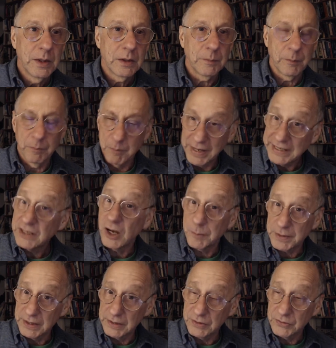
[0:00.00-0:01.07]
Many
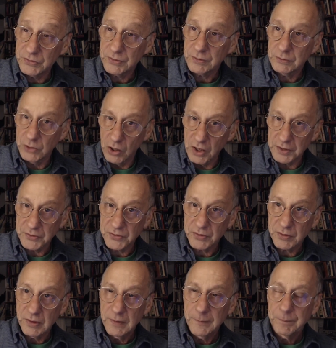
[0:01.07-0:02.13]
companies launch